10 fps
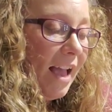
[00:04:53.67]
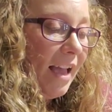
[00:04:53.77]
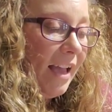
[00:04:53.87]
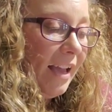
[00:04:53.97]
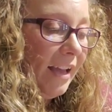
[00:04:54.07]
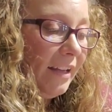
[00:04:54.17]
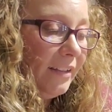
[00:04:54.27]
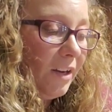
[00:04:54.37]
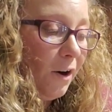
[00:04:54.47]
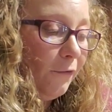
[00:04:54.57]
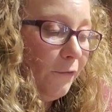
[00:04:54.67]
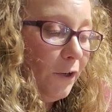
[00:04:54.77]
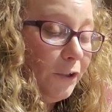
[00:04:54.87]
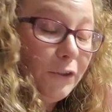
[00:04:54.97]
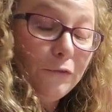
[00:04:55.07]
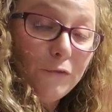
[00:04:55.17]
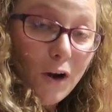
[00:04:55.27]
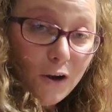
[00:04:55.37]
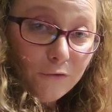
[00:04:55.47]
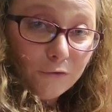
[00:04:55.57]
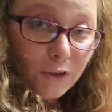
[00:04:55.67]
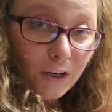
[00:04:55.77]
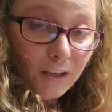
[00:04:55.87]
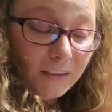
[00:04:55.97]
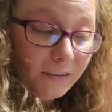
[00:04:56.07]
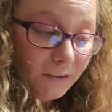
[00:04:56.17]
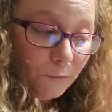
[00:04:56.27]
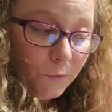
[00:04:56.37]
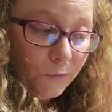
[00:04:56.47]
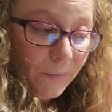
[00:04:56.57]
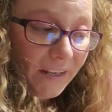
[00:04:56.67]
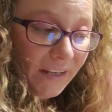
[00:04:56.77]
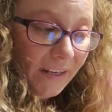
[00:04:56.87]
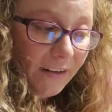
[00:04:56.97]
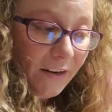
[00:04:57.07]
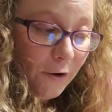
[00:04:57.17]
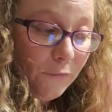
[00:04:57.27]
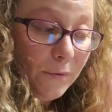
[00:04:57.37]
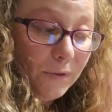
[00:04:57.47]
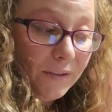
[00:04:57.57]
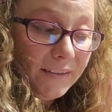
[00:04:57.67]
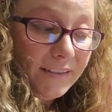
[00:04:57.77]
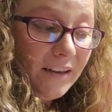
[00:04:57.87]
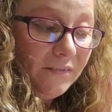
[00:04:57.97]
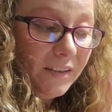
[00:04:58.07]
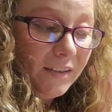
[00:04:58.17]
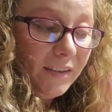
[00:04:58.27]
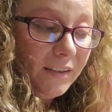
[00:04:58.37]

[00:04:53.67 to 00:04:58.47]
And our first fall frost will be November the 7th.